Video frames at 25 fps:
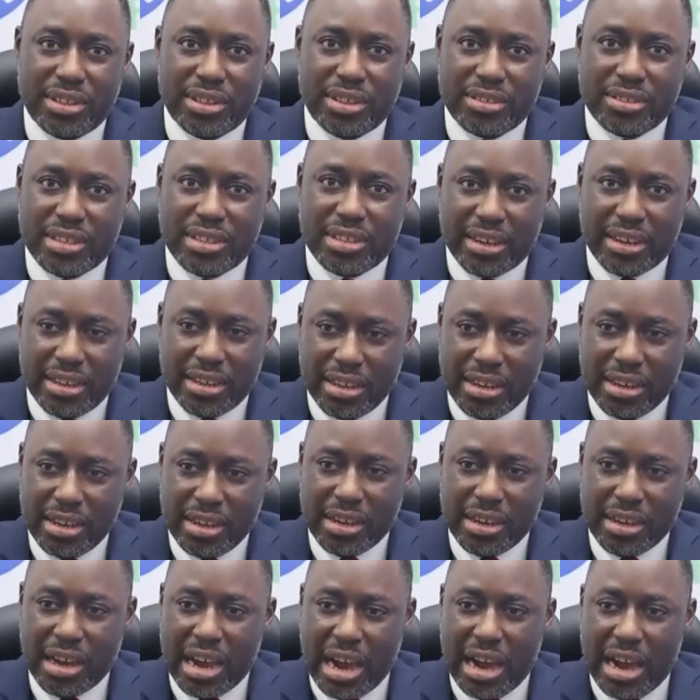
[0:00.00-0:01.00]
that
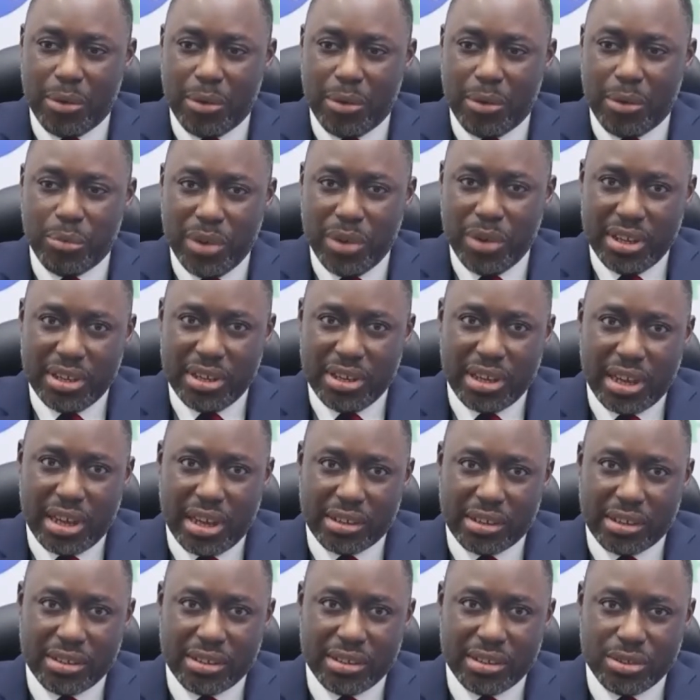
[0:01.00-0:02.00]
are willing
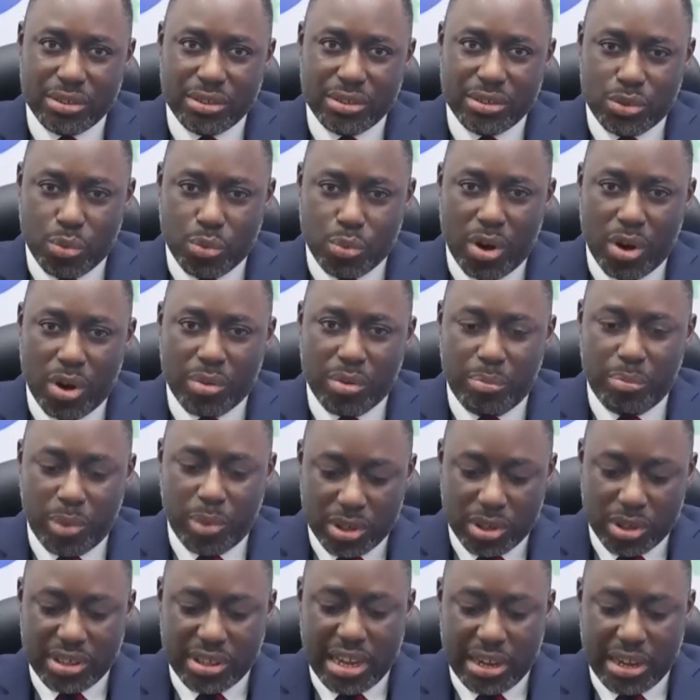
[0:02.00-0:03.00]
to work
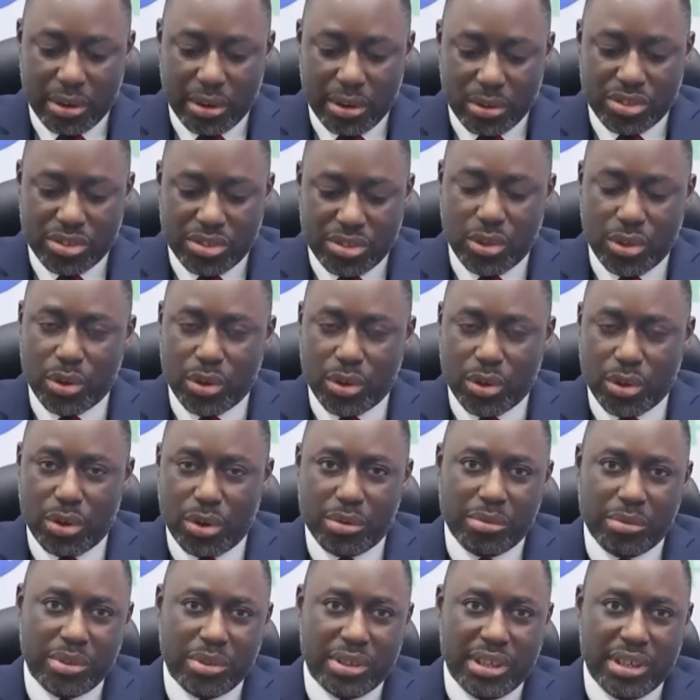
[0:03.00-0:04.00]
but cannot secure
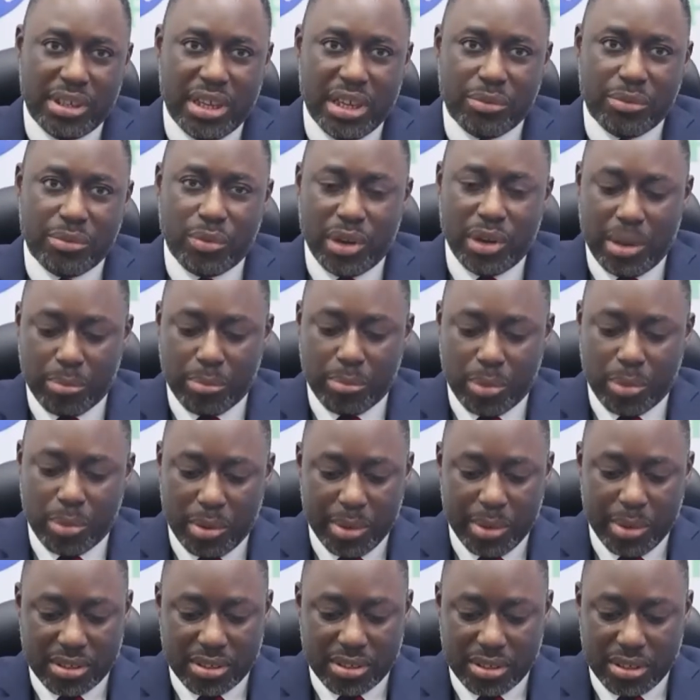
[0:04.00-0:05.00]
gainful
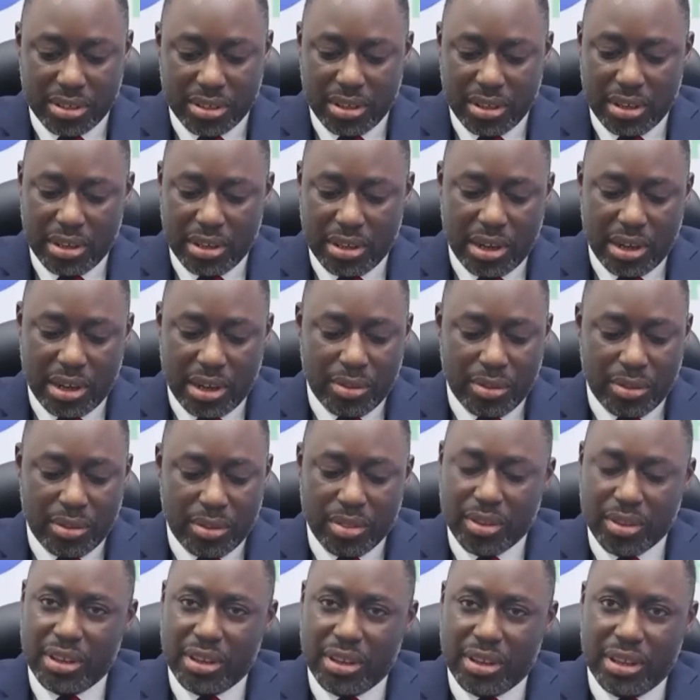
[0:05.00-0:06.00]
employment. Now,
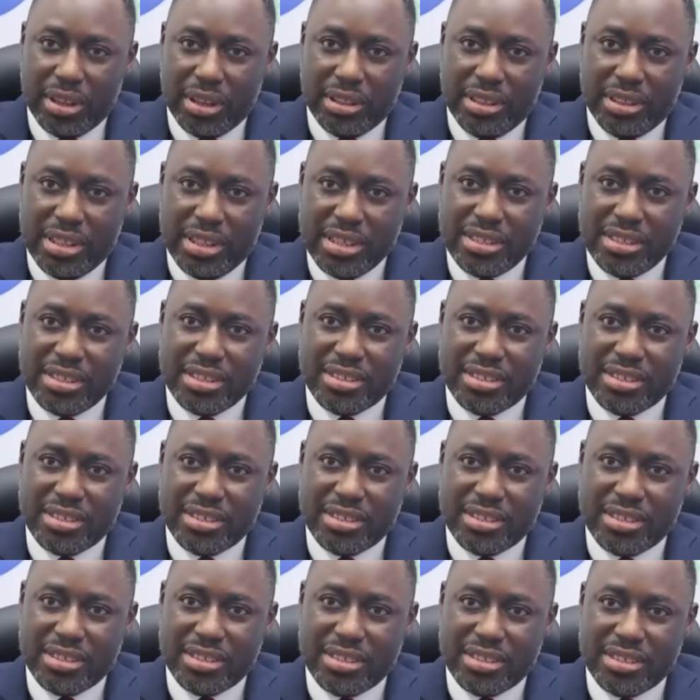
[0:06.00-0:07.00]
this is
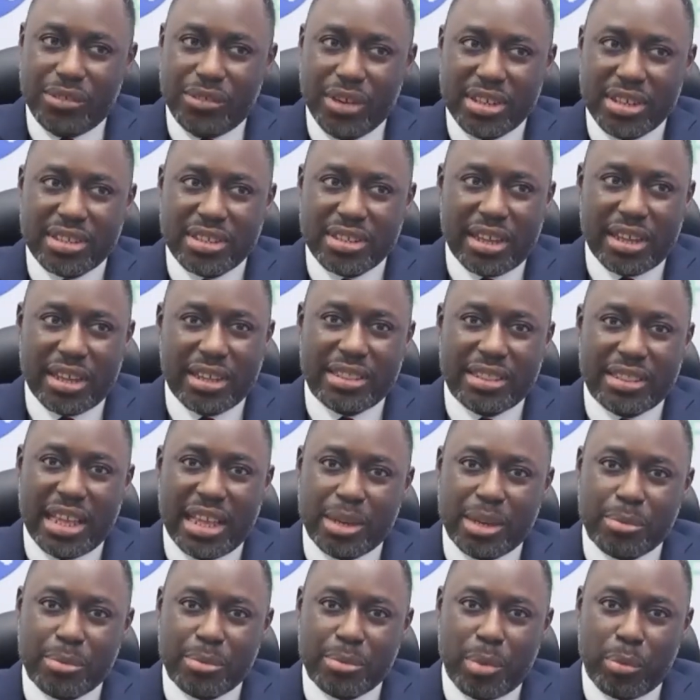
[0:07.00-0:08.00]
greater than
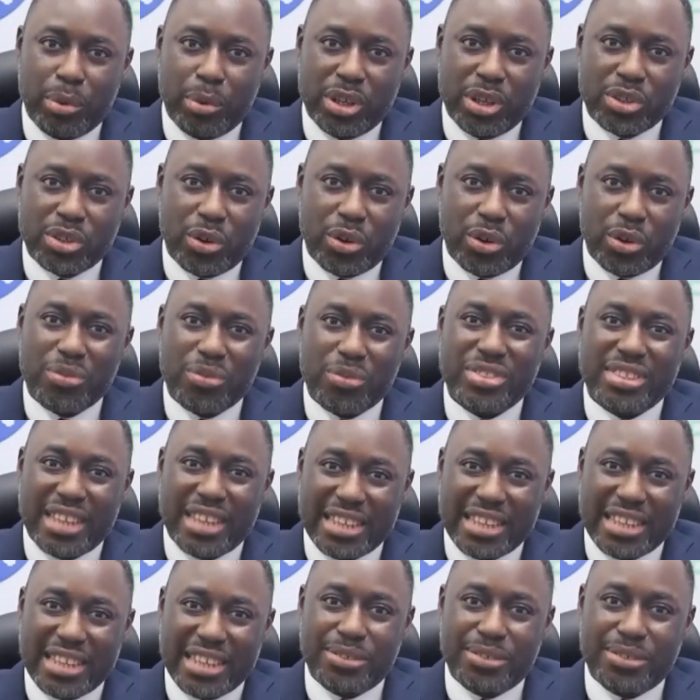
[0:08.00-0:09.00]
the population of
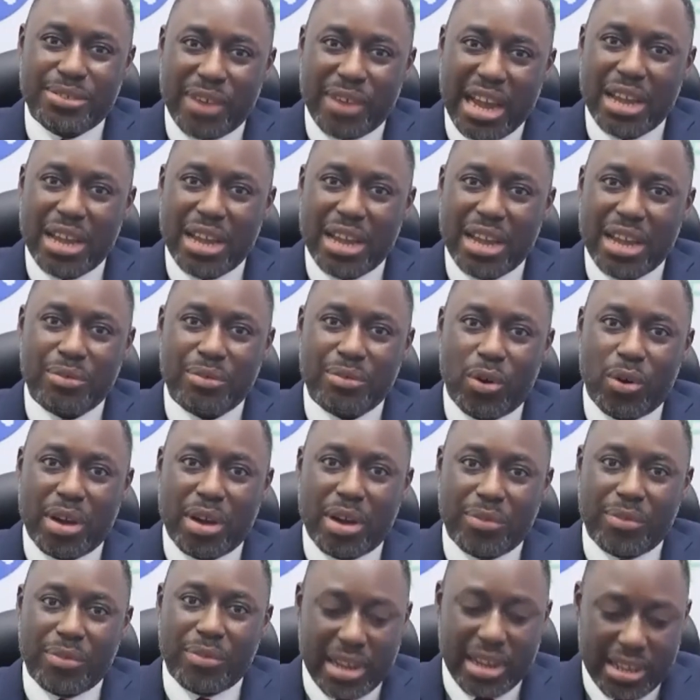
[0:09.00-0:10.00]
35 of
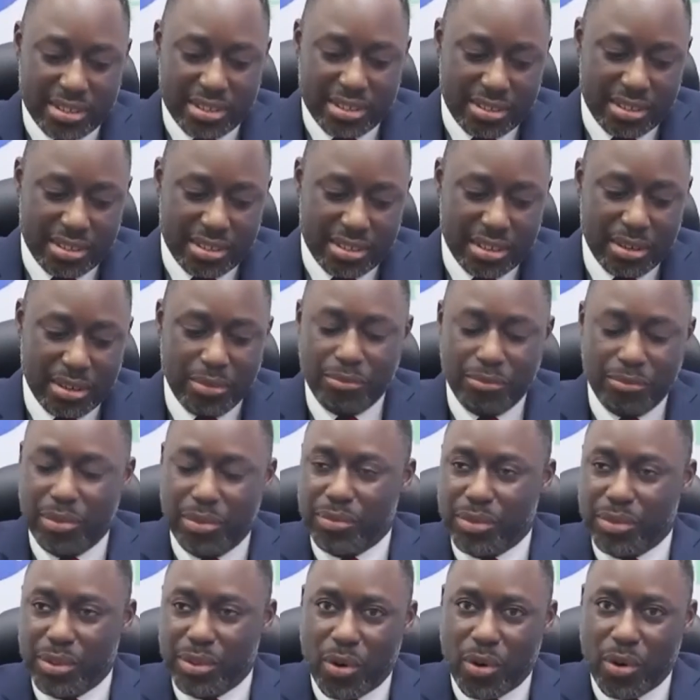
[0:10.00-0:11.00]
Africa's
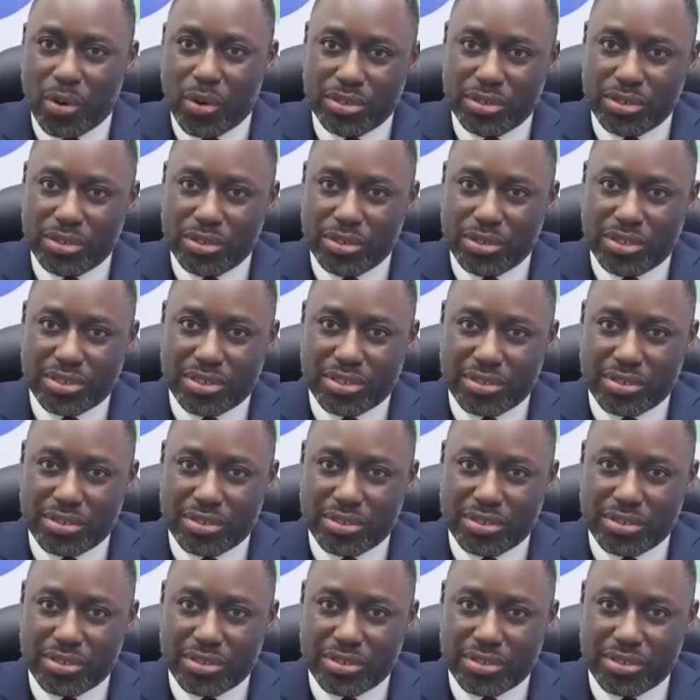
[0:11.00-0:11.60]
54 countries.